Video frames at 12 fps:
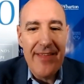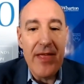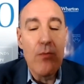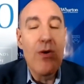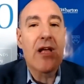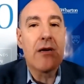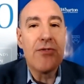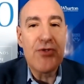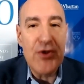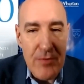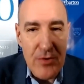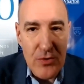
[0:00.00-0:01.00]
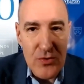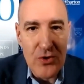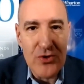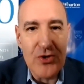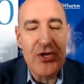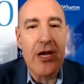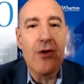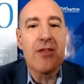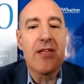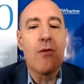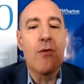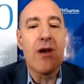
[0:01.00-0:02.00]
They will contribute to Social
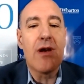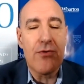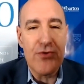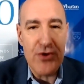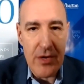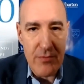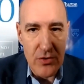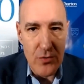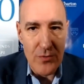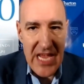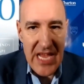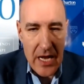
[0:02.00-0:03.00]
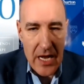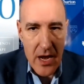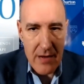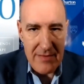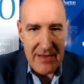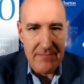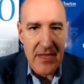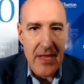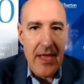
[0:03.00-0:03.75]
Security. They will contribute to the economy.